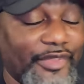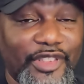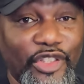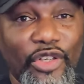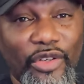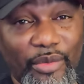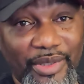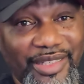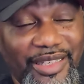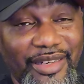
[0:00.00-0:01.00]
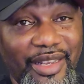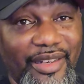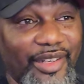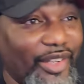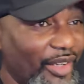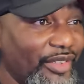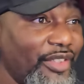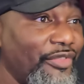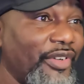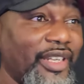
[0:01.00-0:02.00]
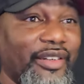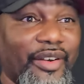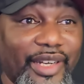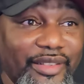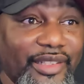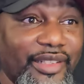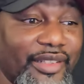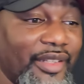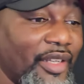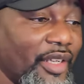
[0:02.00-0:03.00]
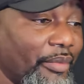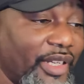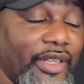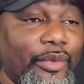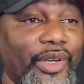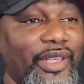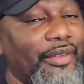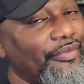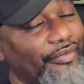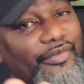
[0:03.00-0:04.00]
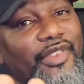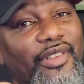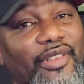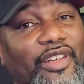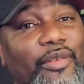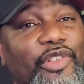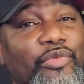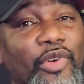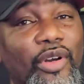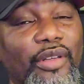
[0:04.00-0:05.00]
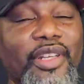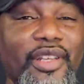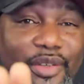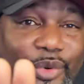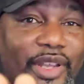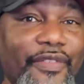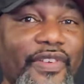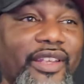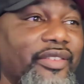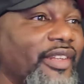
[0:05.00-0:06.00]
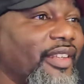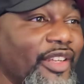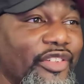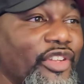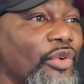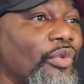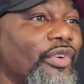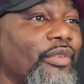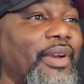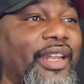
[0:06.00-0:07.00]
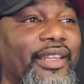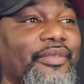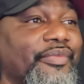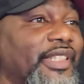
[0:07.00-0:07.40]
You gonna believe that? Or you freaking crazy? But anyway, Kirby Smart, we'll fix it. Don't worry about it.